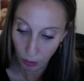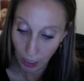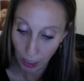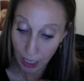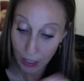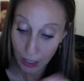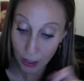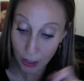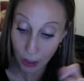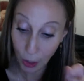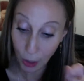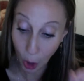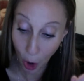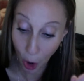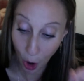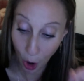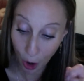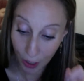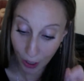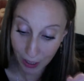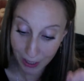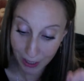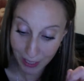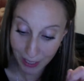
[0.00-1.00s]
as
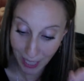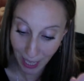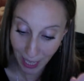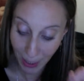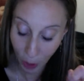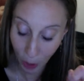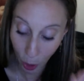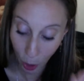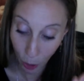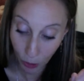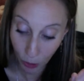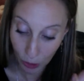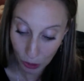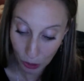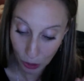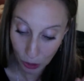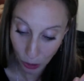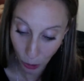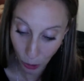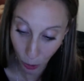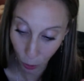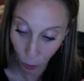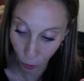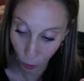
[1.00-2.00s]
long as that holy
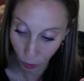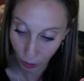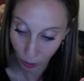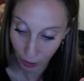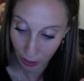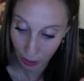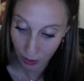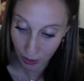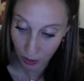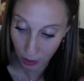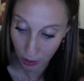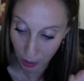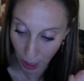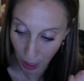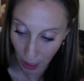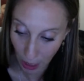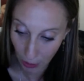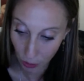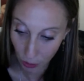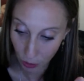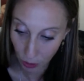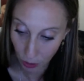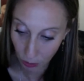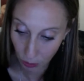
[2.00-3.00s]
soul is
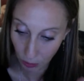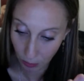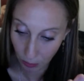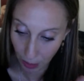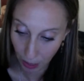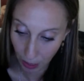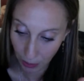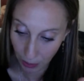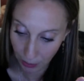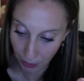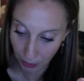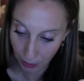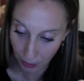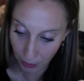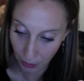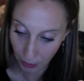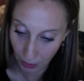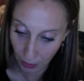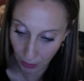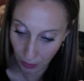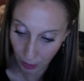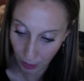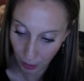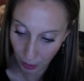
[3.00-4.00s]
attached to a man,
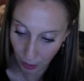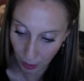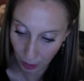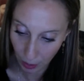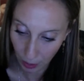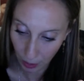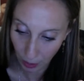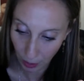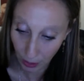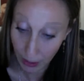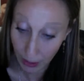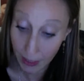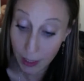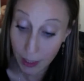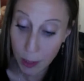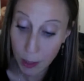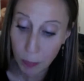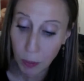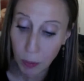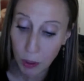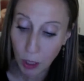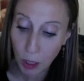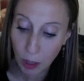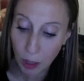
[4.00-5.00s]
he is
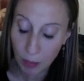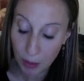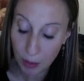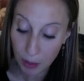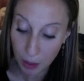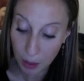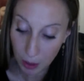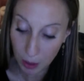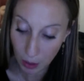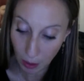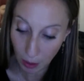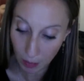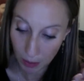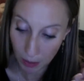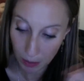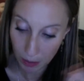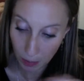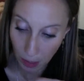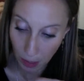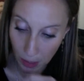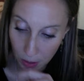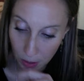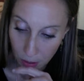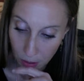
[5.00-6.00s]
beloved of his
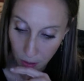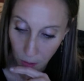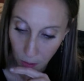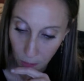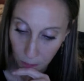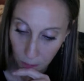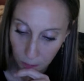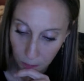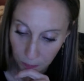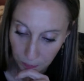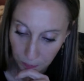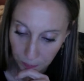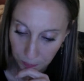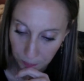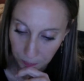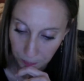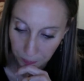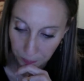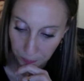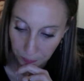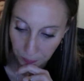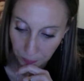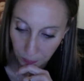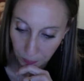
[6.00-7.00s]
master.
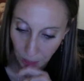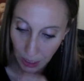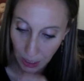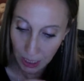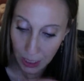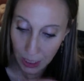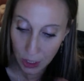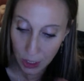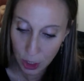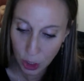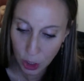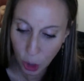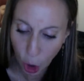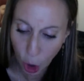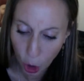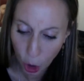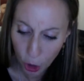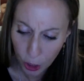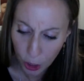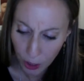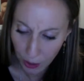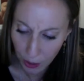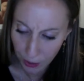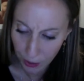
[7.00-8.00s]
He is
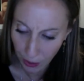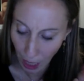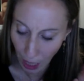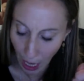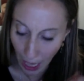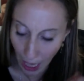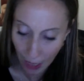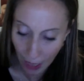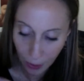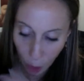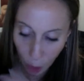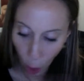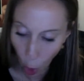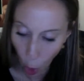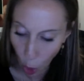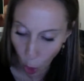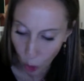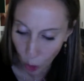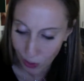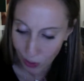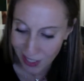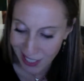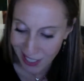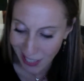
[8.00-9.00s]
guarded on
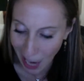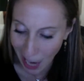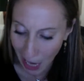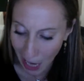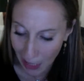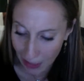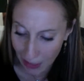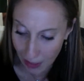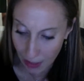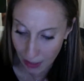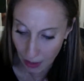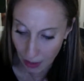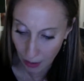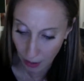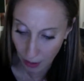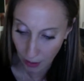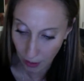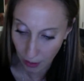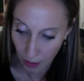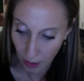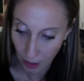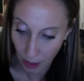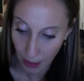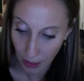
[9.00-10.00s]
all sides.
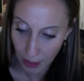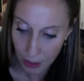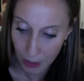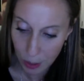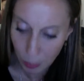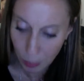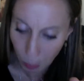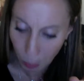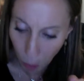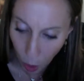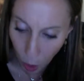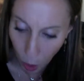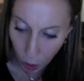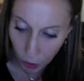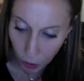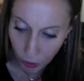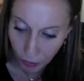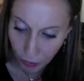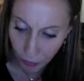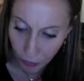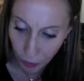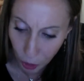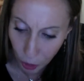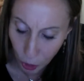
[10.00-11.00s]
He is marked
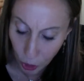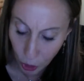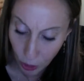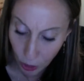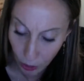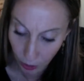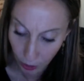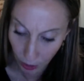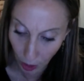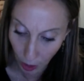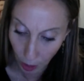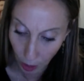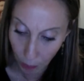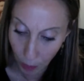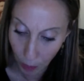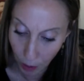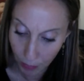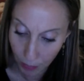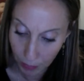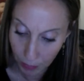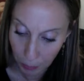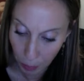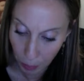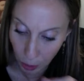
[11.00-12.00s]
for good
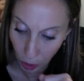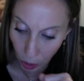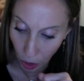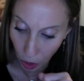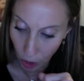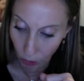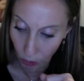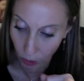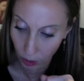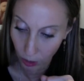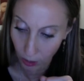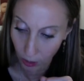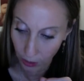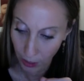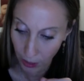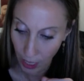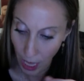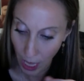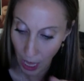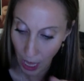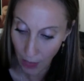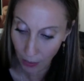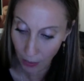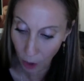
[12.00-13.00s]
above and below,
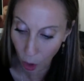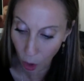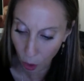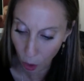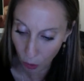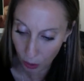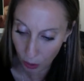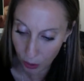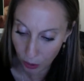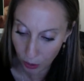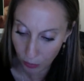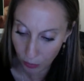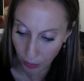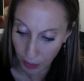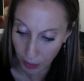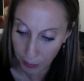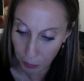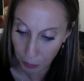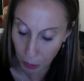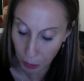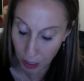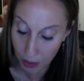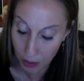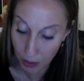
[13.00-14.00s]
and the holy divine
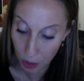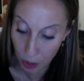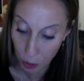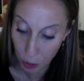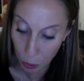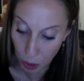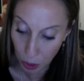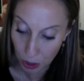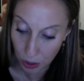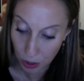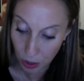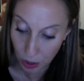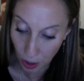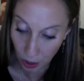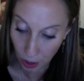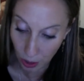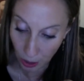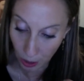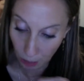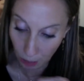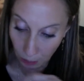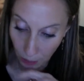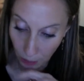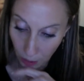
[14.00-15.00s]
presence rests on
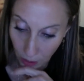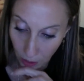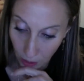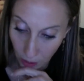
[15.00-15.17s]
him.